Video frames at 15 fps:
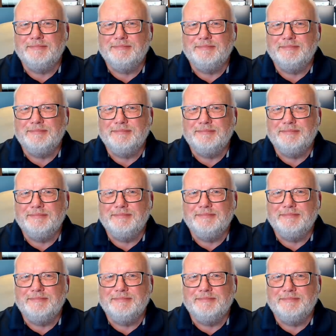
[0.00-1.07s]

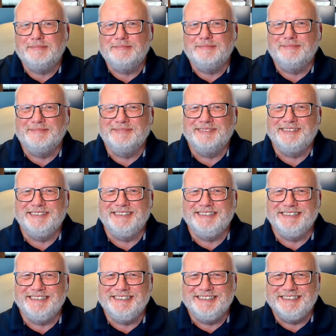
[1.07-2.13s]

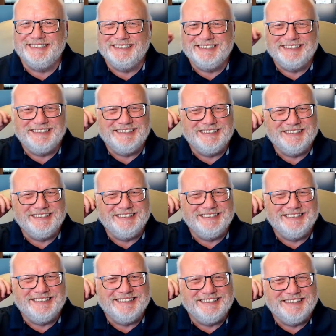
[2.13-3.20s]

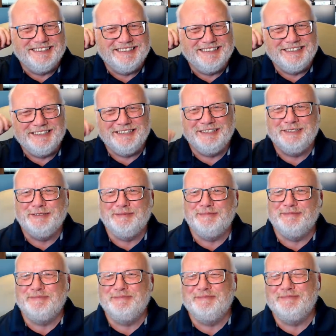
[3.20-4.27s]

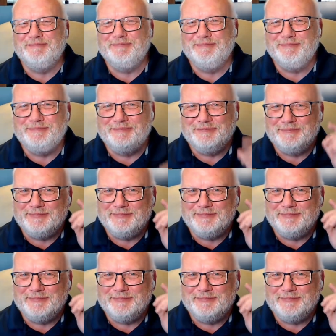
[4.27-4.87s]
No words are spoken by the person on screen.